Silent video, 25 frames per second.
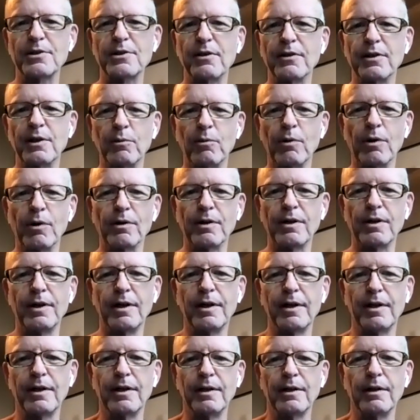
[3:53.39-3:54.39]
And there weren't
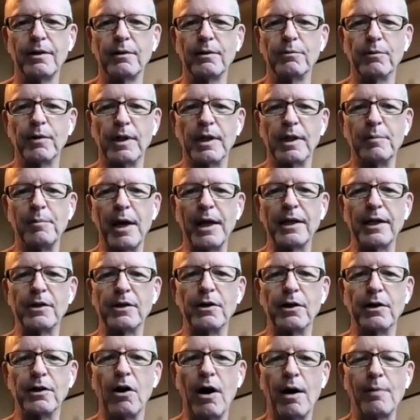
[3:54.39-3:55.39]
really many
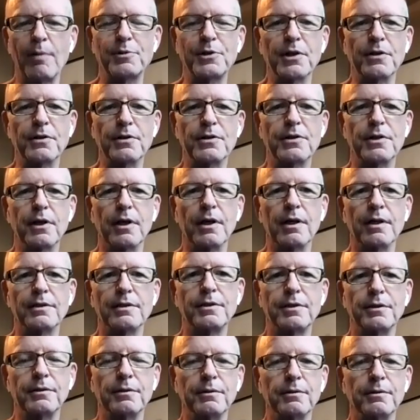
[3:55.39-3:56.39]
good options
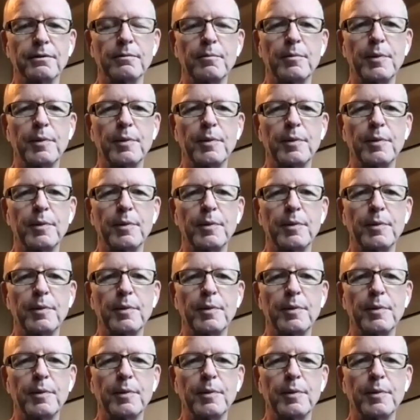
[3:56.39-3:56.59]
to